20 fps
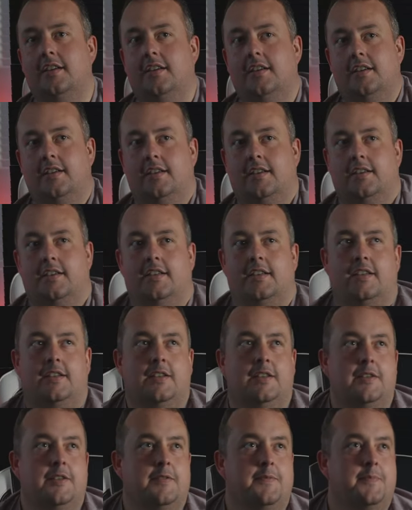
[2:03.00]

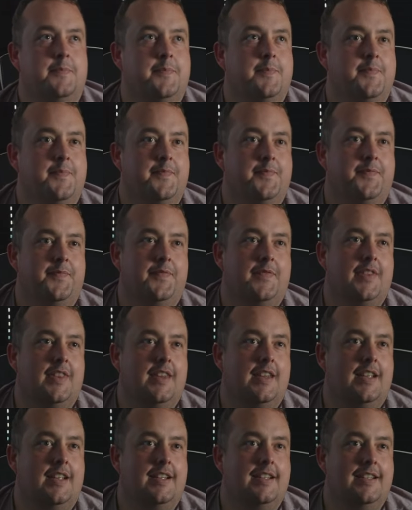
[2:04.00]

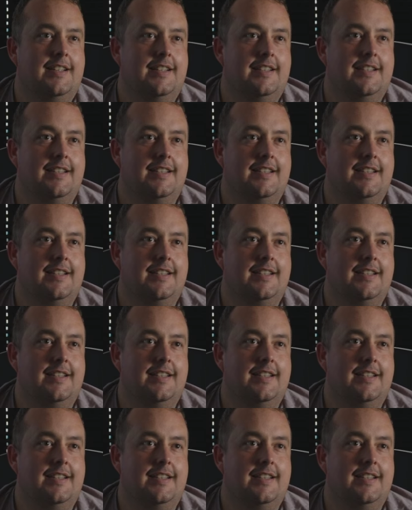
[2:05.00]
Nothing is said.